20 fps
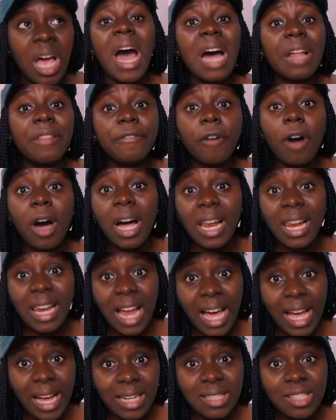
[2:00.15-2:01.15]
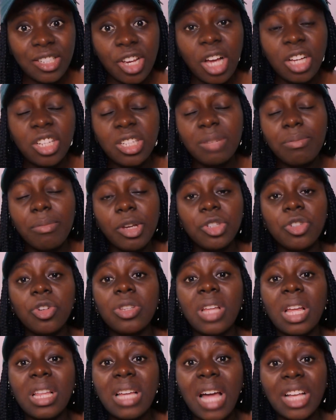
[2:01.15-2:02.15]
And for her likes, she actually
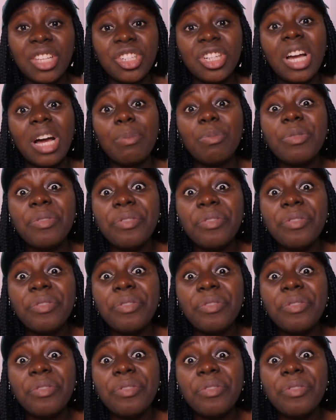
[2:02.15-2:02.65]
mentioned that Kachi can be